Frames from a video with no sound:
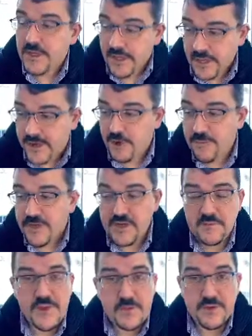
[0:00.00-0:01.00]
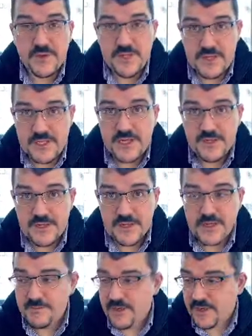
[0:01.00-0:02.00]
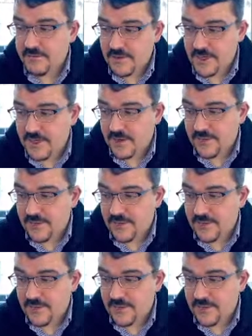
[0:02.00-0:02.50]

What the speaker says: how many people intend to come on Monday,